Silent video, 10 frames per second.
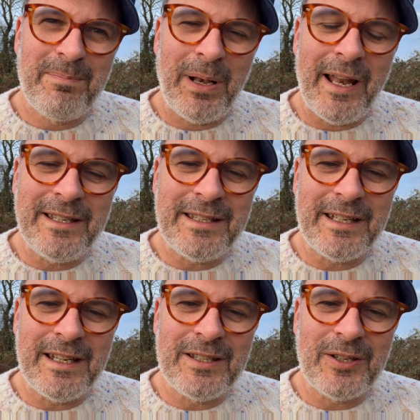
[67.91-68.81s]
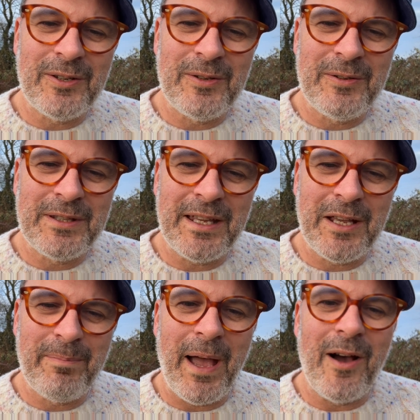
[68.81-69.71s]
plenty to
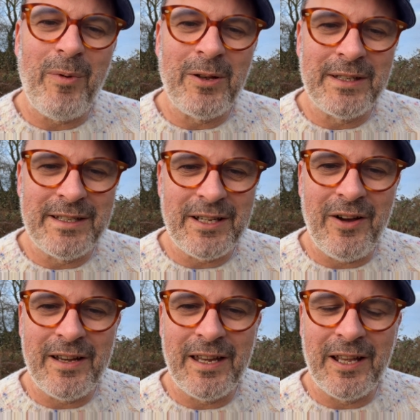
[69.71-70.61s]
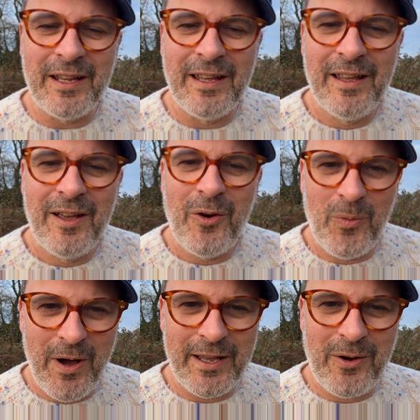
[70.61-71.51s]
think about when designing
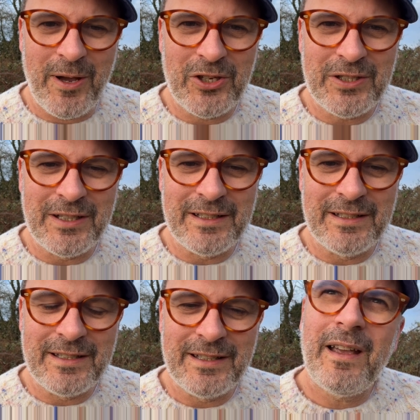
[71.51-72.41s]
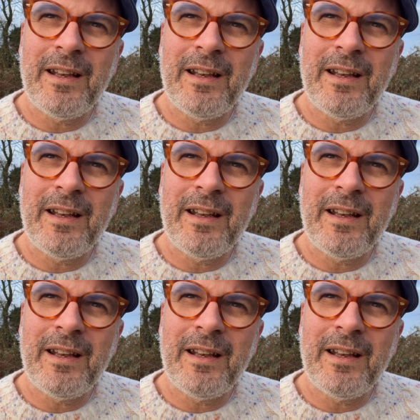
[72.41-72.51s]
why questions.